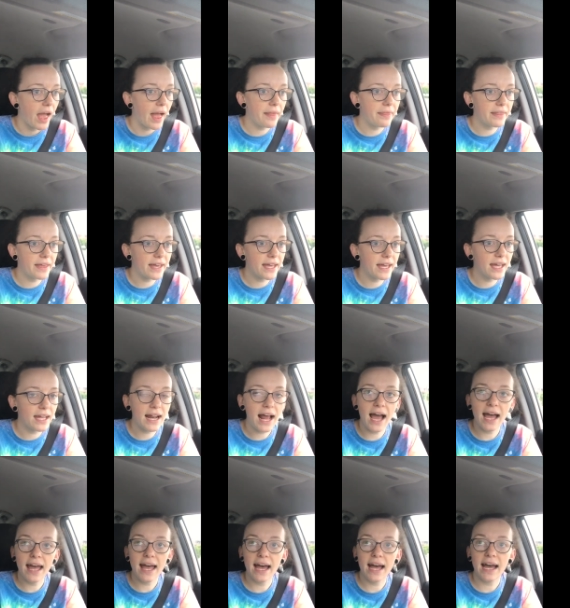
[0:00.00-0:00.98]
And then
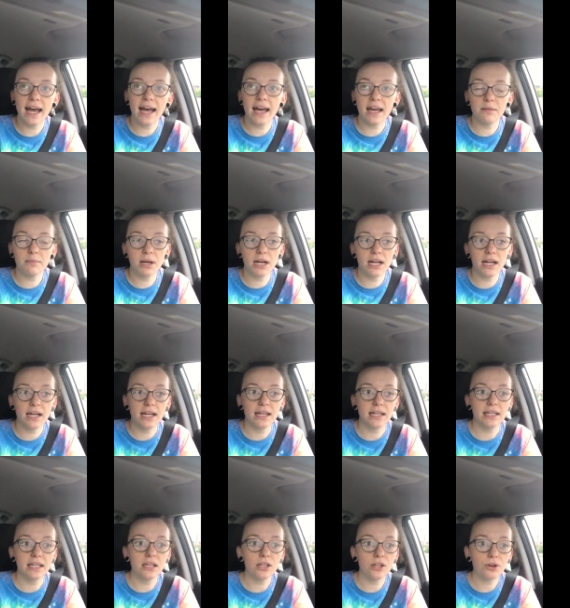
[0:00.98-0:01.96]
I add
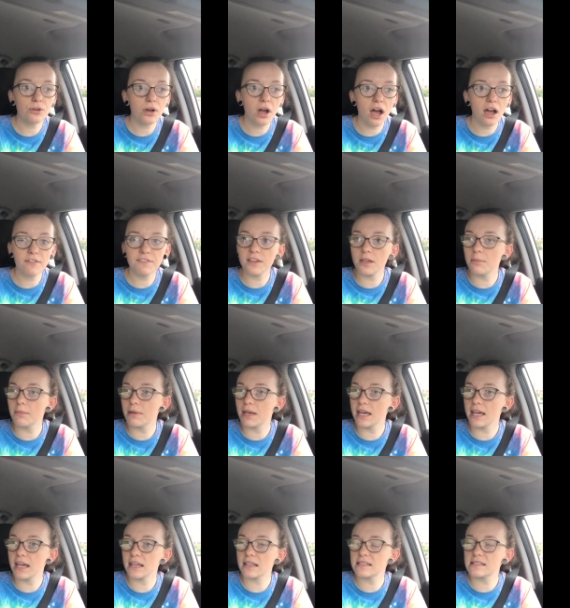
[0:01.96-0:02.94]
my keto coffee
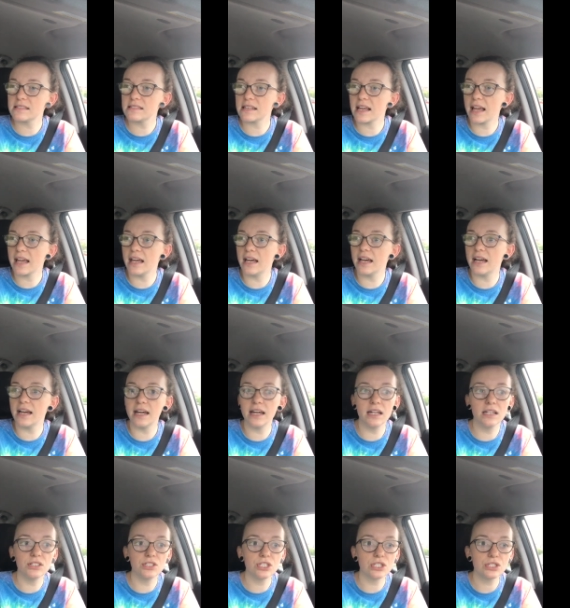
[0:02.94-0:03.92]
mix
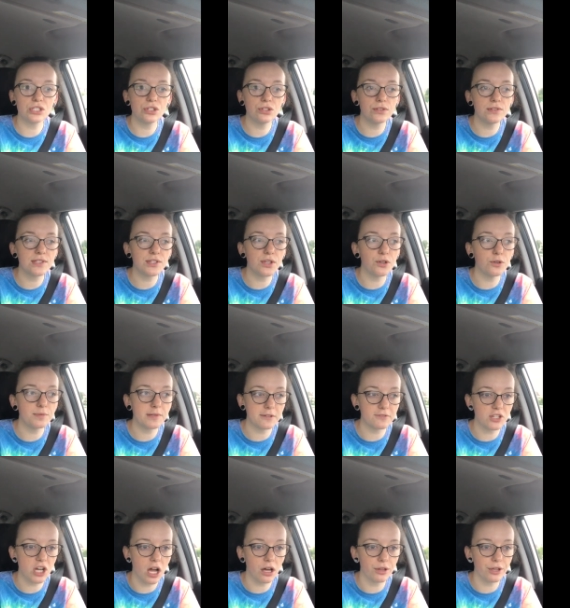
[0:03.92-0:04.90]
and two scoops
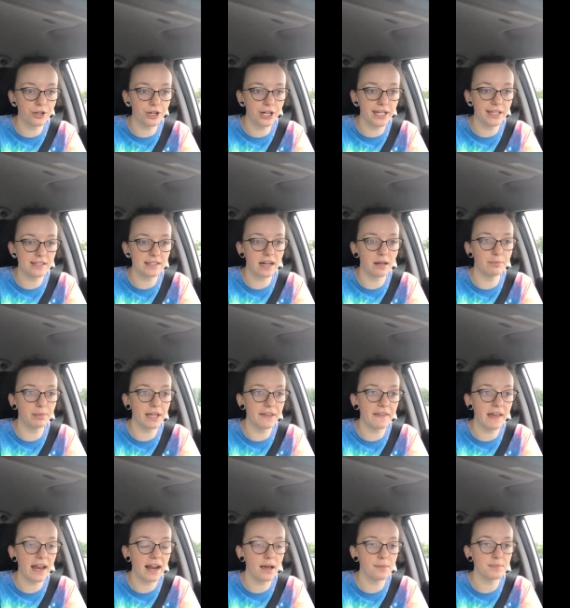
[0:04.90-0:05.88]
of chocolate greens and I
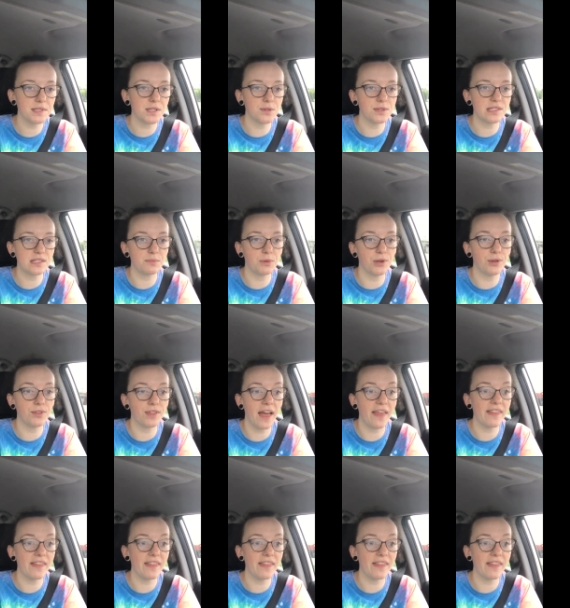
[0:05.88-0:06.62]
blend that up so it's smooth.